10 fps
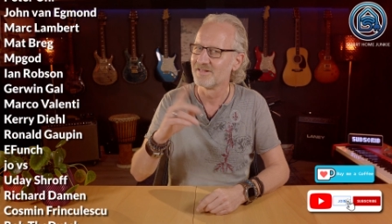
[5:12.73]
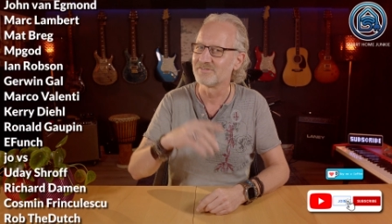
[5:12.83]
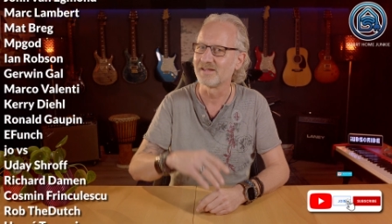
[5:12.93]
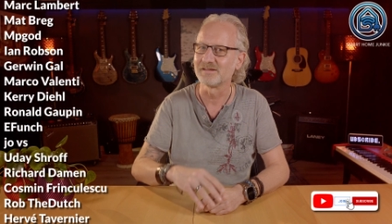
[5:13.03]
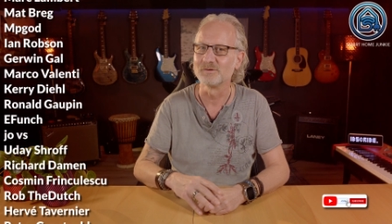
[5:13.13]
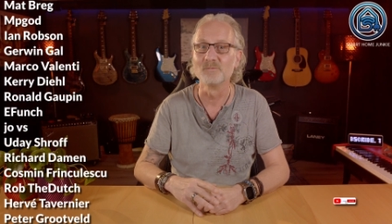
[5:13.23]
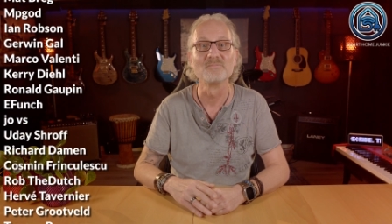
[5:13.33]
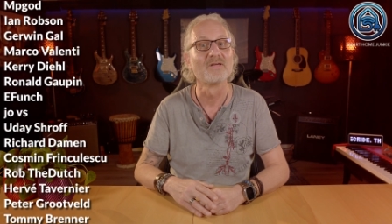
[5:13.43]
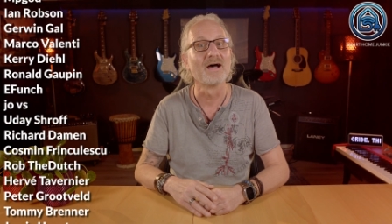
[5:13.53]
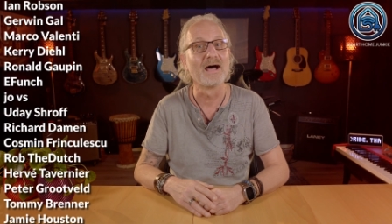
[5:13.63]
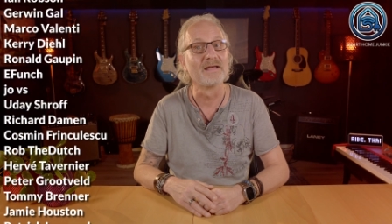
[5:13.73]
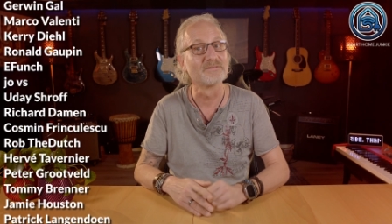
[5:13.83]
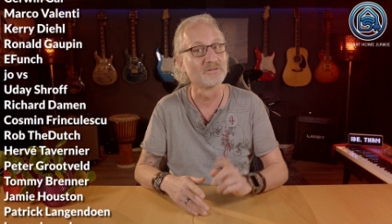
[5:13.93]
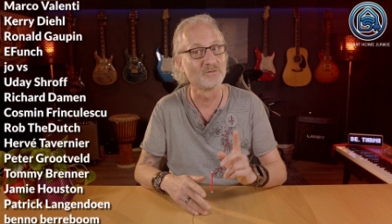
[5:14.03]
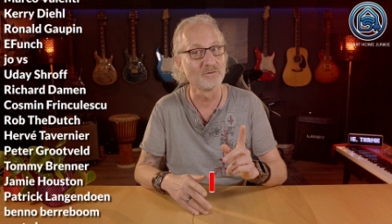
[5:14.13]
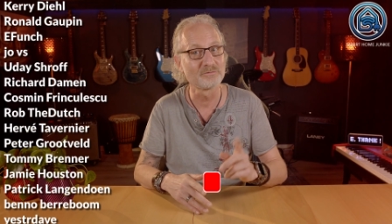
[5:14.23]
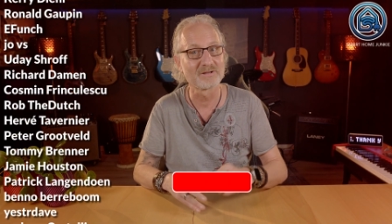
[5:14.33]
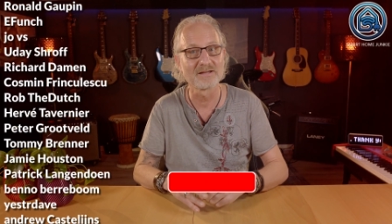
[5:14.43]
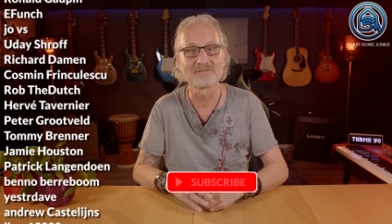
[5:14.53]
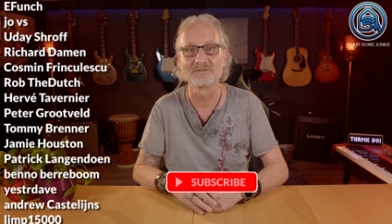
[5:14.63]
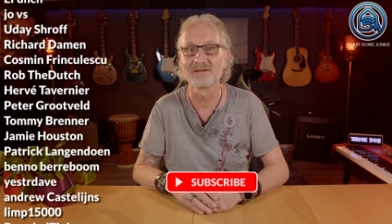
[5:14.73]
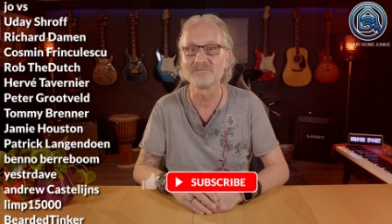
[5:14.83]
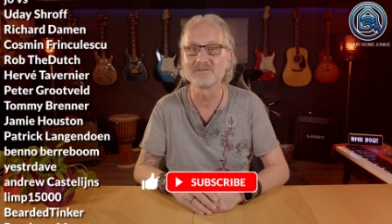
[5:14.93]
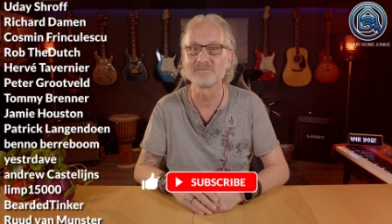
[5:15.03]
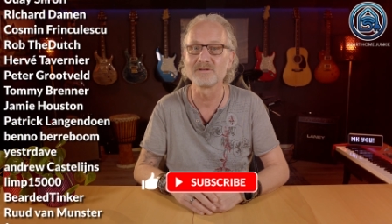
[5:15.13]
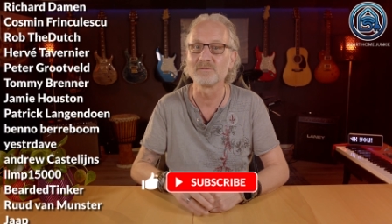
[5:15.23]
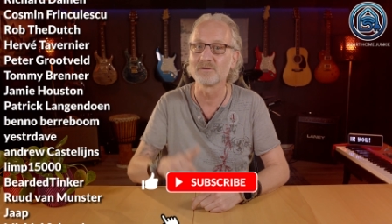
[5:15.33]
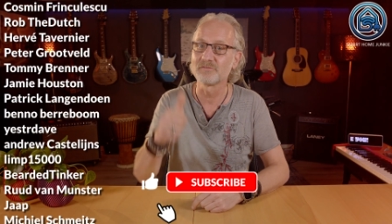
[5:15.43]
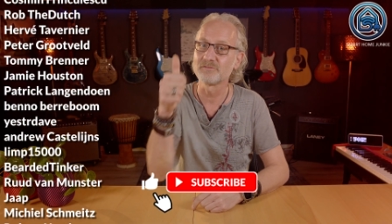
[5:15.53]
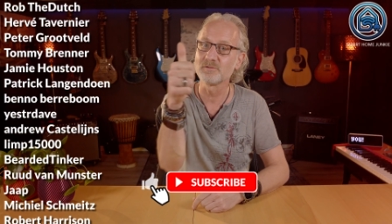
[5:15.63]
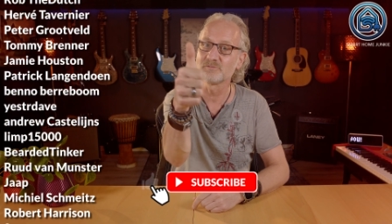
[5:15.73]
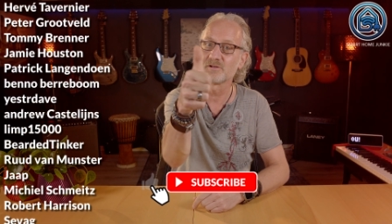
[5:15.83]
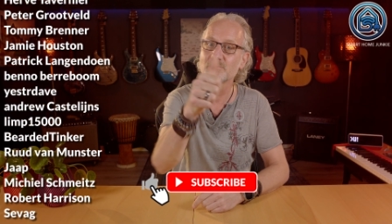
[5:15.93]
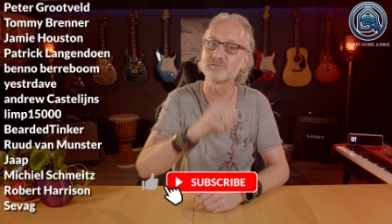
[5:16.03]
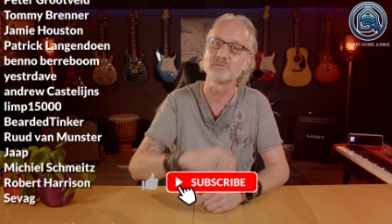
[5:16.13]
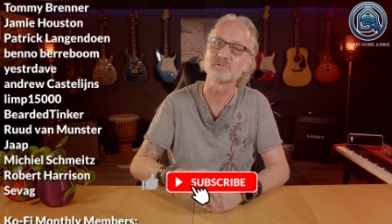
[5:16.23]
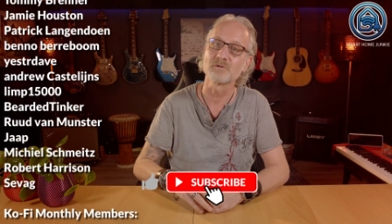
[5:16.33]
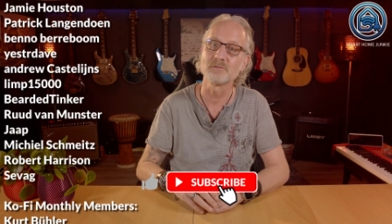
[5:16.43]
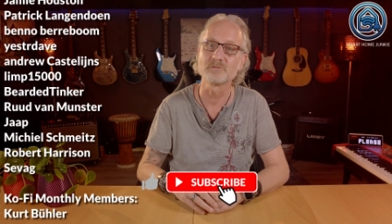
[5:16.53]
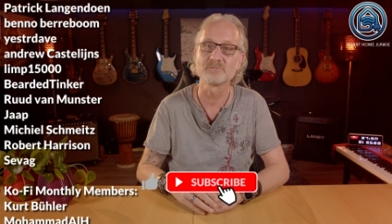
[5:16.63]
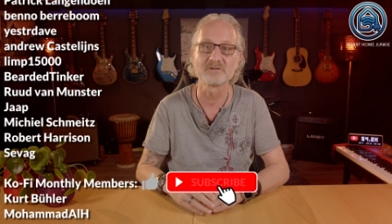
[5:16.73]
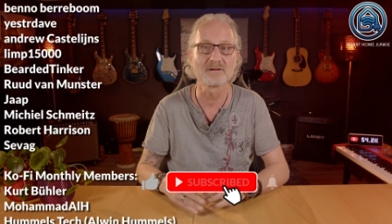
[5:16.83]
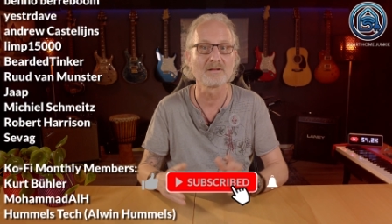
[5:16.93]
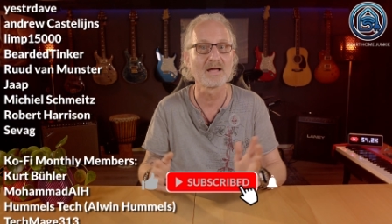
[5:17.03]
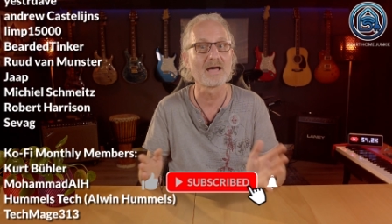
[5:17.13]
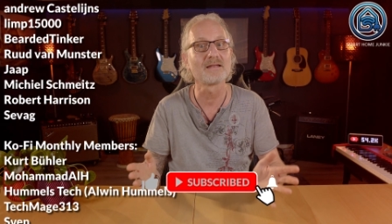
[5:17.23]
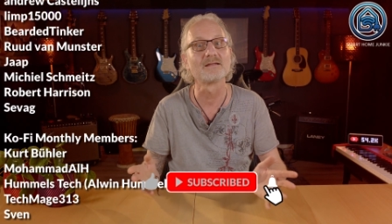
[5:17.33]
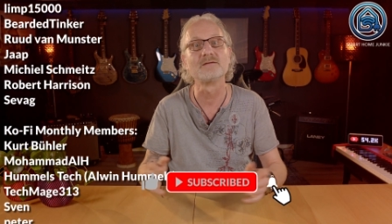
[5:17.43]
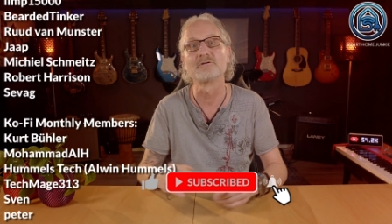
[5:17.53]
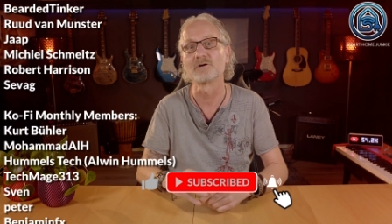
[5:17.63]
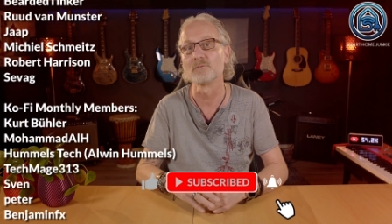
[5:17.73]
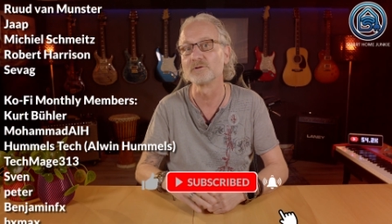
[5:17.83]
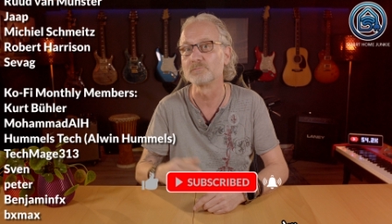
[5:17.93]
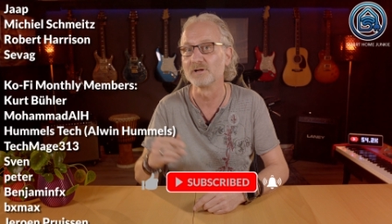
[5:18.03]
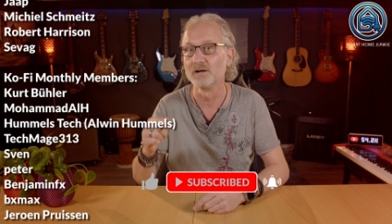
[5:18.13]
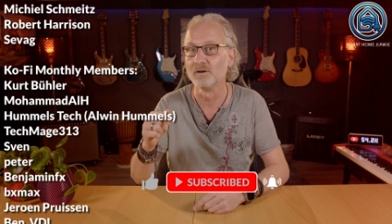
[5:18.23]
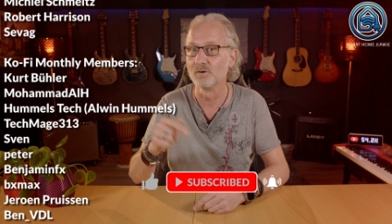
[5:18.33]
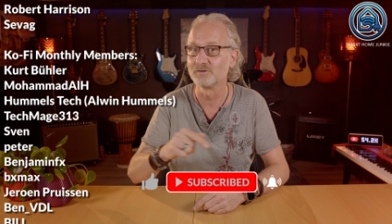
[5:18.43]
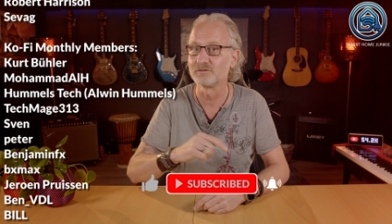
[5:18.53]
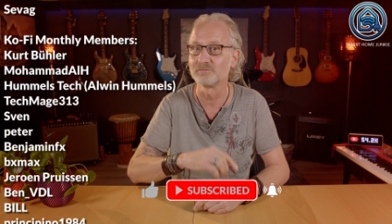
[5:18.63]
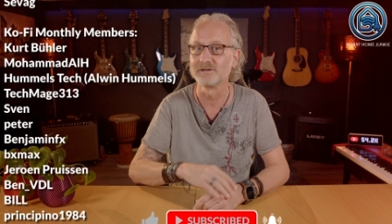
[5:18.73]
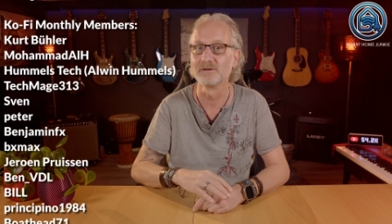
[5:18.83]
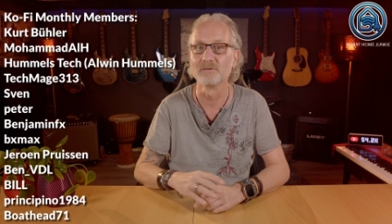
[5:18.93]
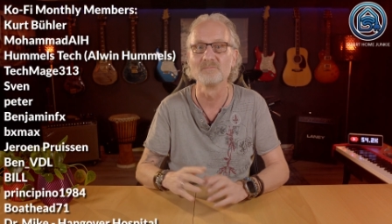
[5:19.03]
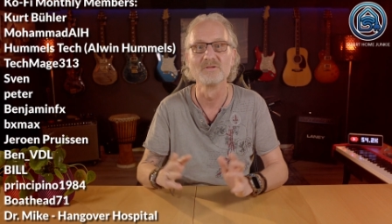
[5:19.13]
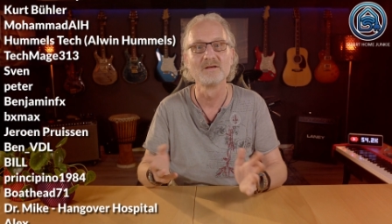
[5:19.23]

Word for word: Thank you. And don't forget to give this video a thumbs up, subscribe to my channel and leave a comment below this video.